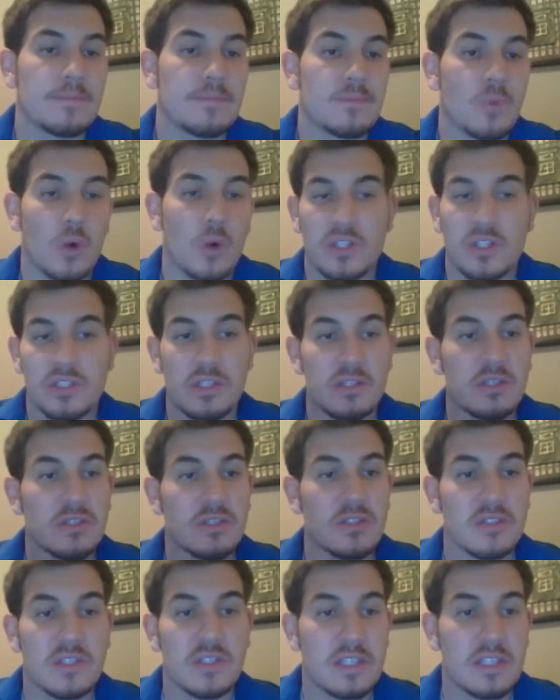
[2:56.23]

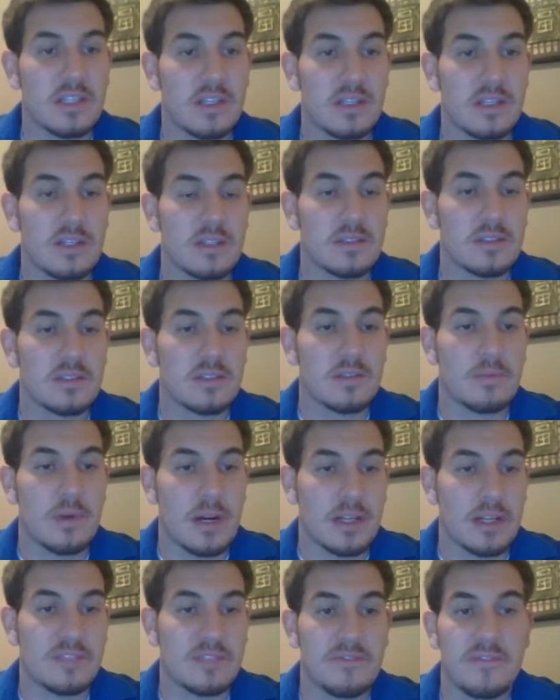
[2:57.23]
organizations need to
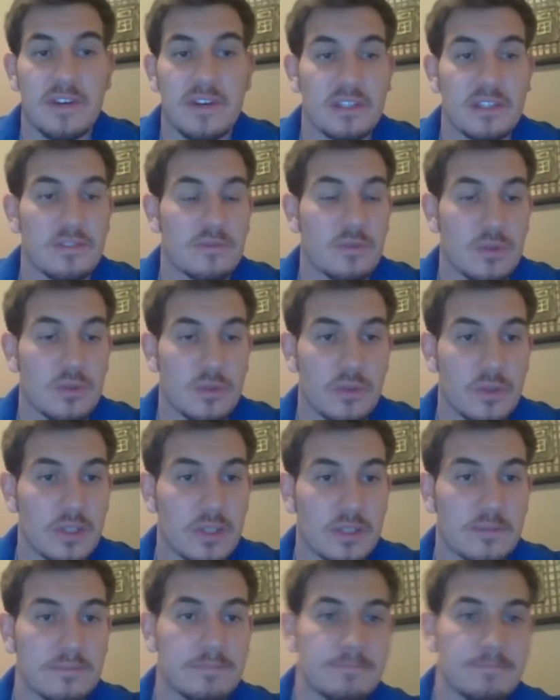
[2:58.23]
practice effective recruiting.